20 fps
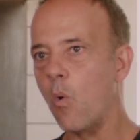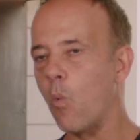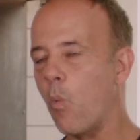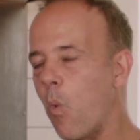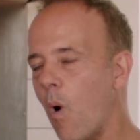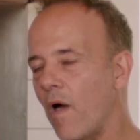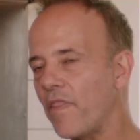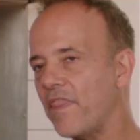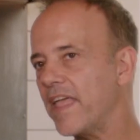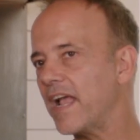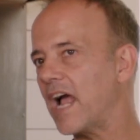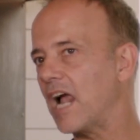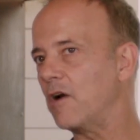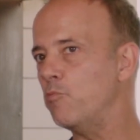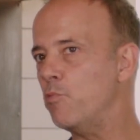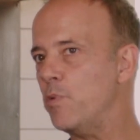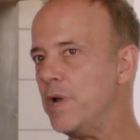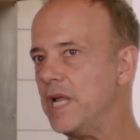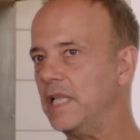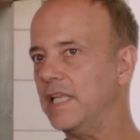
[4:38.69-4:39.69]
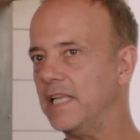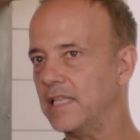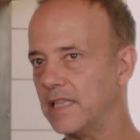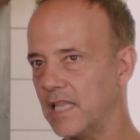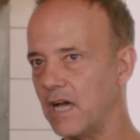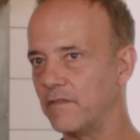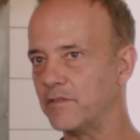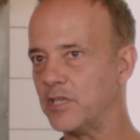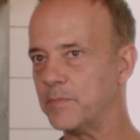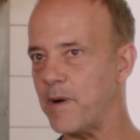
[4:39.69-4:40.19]
One thing I really
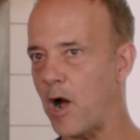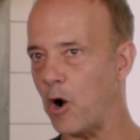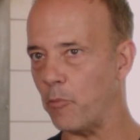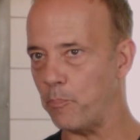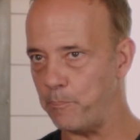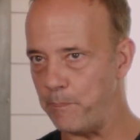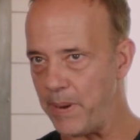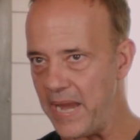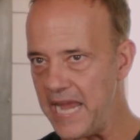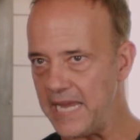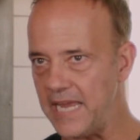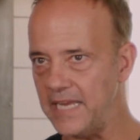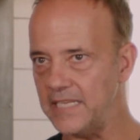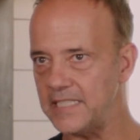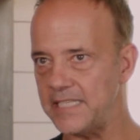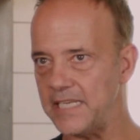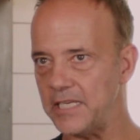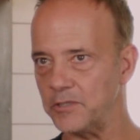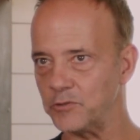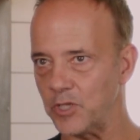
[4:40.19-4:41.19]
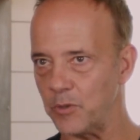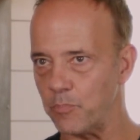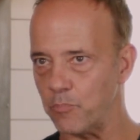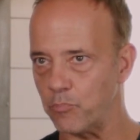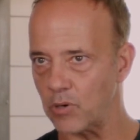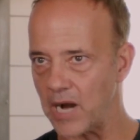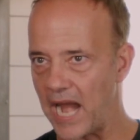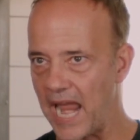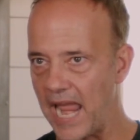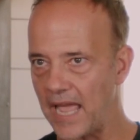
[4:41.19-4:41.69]
loved about Baking Steel and the
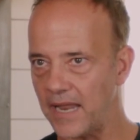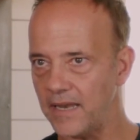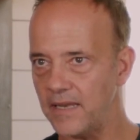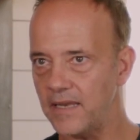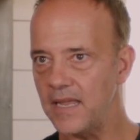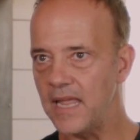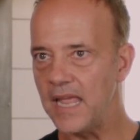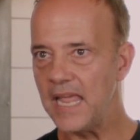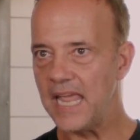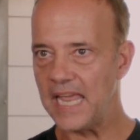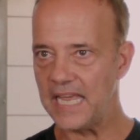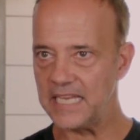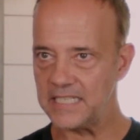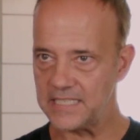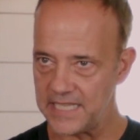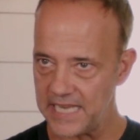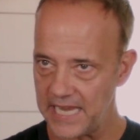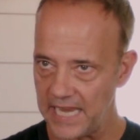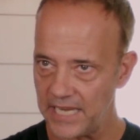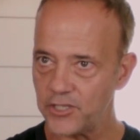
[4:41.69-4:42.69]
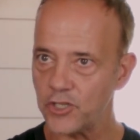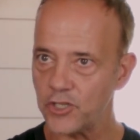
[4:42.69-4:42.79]
brand is the